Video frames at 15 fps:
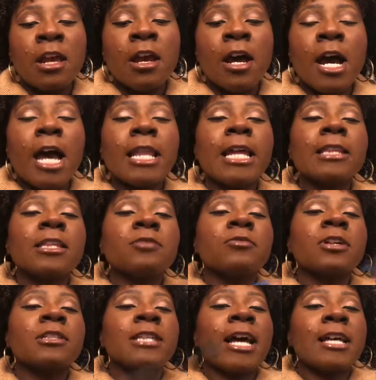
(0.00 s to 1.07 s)
I like this one because
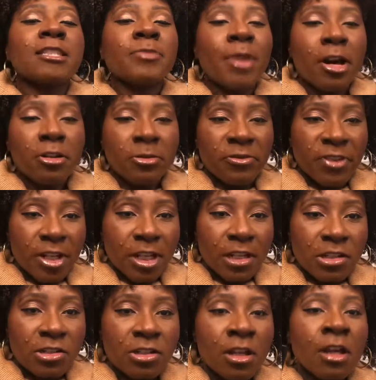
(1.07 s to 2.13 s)
it has a powder finish.